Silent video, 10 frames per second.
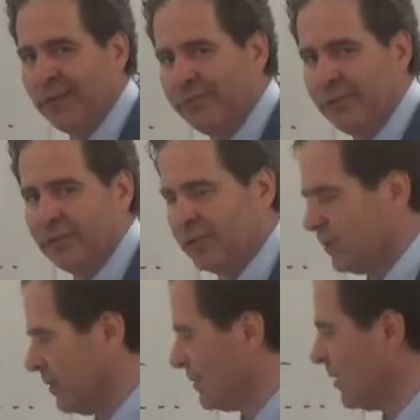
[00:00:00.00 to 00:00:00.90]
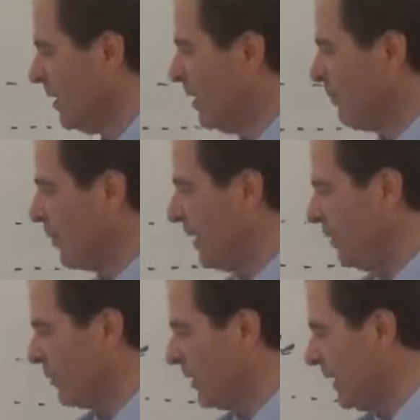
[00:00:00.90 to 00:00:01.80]
futures for
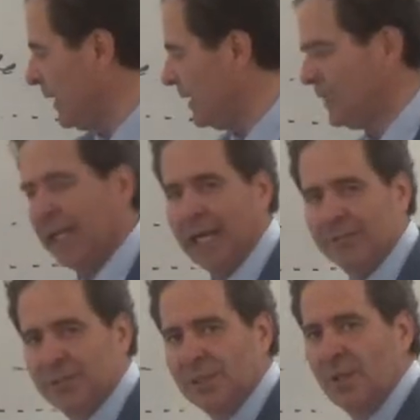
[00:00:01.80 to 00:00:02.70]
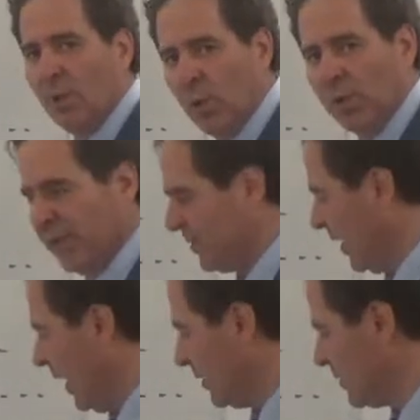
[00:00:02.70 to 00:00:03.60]
either the ETFs or the
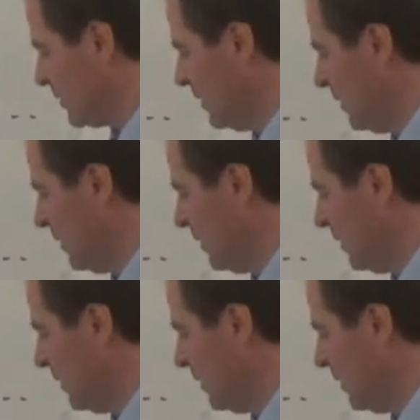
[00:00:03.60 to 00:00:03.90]
stocks.